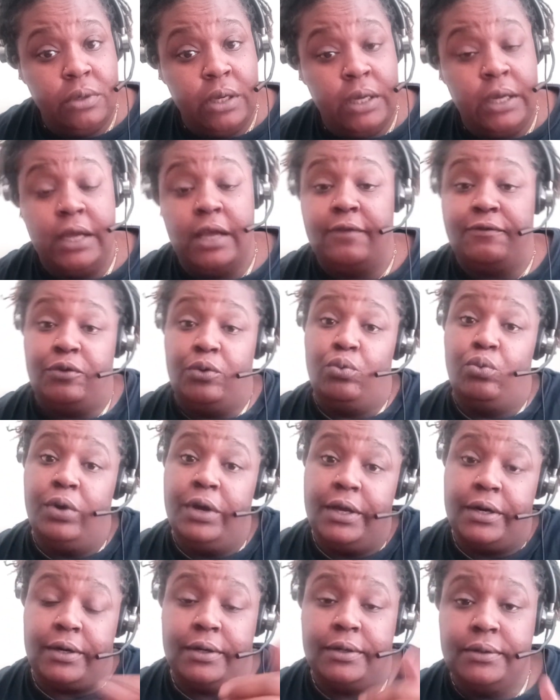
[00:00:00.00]
If you
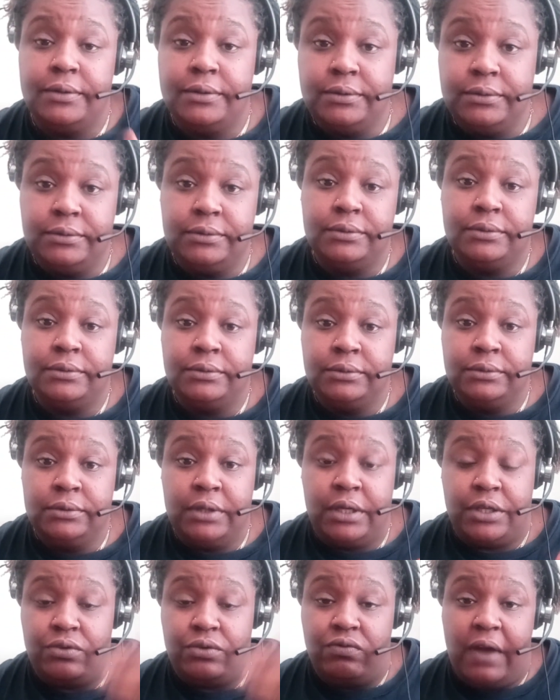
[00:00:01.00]
with her,
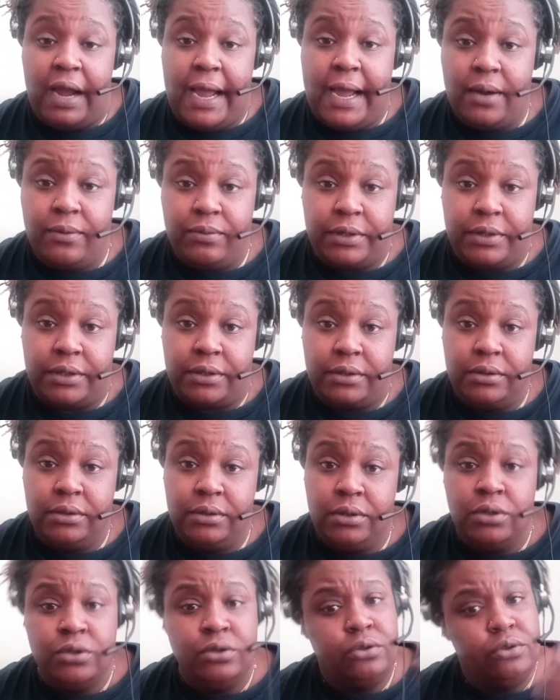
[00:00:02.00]
you ride with
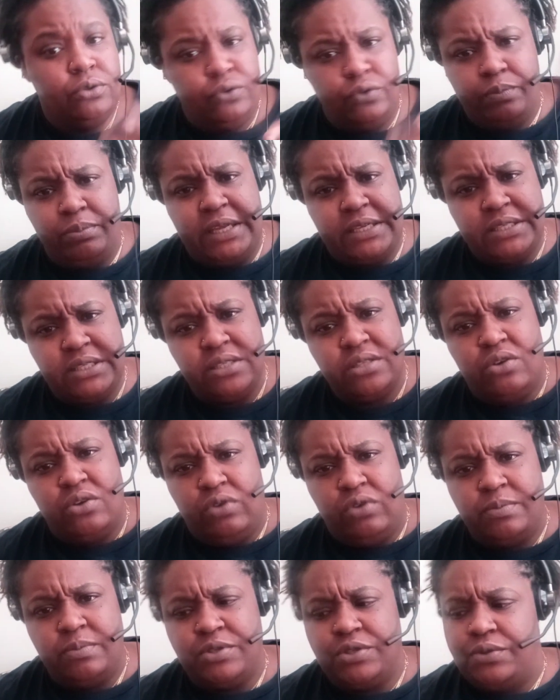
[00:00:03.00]
her, your blessings go
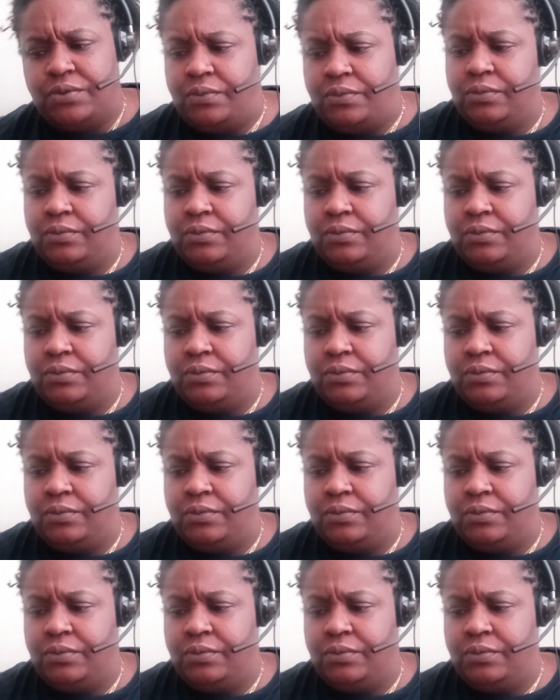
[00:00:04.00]
up too.